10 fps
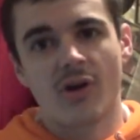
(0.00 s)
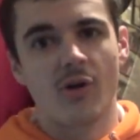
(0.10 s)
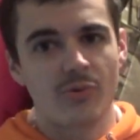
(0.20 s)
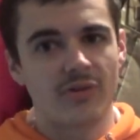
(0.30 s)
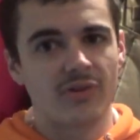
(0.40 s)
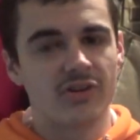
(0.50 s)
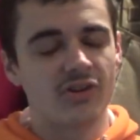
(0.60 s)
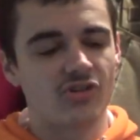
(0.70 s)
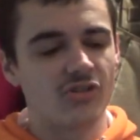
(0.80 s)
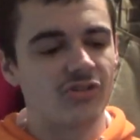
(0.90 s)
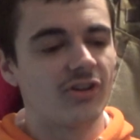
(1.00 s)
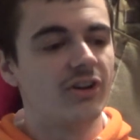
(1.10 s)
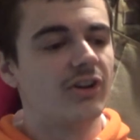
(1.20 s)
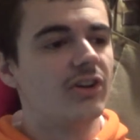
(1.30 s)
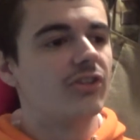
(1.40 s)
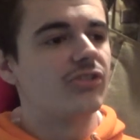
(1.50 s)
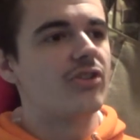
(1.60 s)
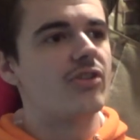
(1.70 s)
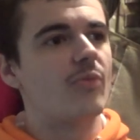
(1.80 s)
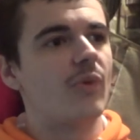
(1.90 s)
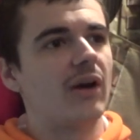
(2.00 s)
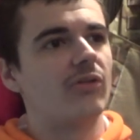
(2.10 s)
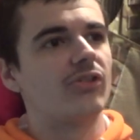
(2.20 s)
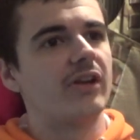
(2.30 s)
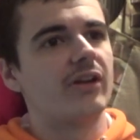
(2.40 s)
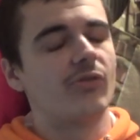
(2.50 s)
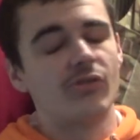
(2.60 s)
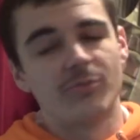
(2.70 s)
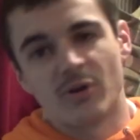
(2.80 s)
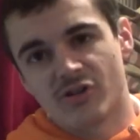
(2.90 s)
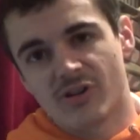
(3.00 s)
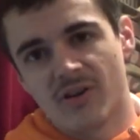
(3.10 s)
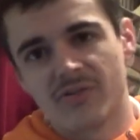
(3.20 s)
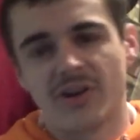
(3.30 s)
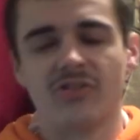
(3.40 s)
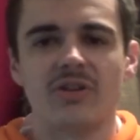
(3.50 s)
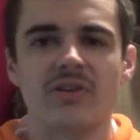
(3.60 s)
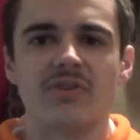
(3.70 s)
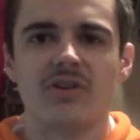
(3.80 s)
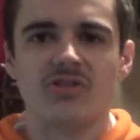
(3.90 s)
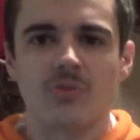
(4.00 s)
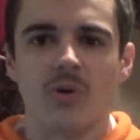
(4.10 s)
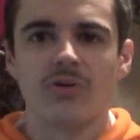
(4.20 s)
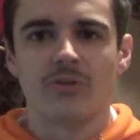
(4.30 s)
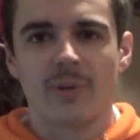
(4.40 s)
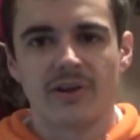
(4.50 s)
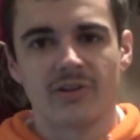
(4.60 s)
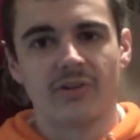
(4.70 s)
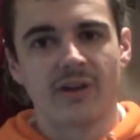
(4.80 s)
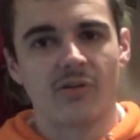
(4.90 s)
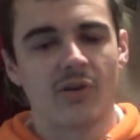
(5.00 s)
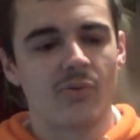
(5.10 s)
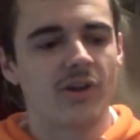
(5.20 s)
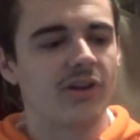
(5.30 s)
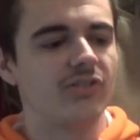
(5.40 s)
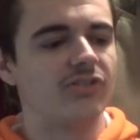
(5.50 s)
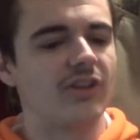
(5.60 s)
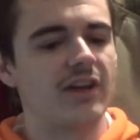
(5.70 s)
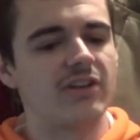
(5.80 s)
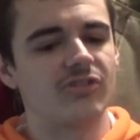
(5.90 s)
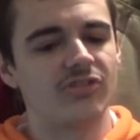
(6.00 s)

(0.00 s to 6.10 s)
cold weather conditions. So you can wear as little or as much clothing underneath it as you want, depending on how cold it is, and it's